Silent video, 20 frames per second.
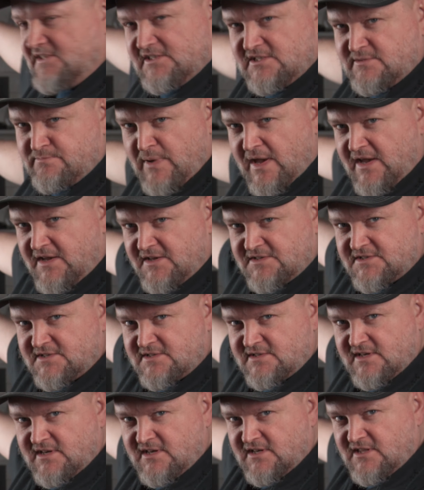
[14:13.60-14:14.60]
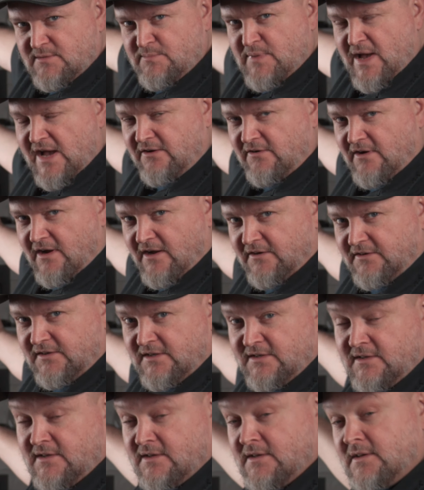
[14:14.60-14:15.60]
space in the background.
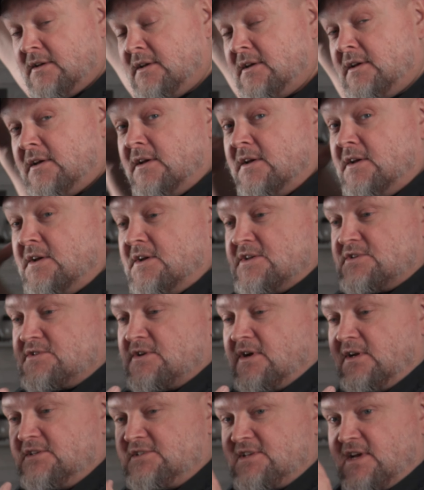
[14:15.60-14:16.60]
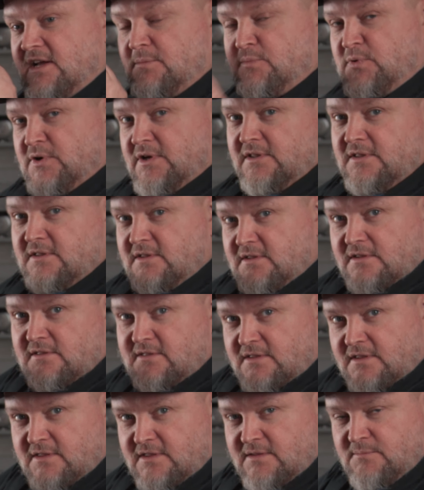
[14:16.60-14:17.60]
So I decided to put
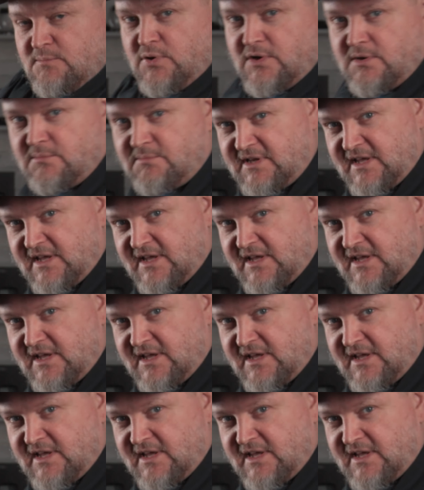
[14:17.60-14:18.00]
them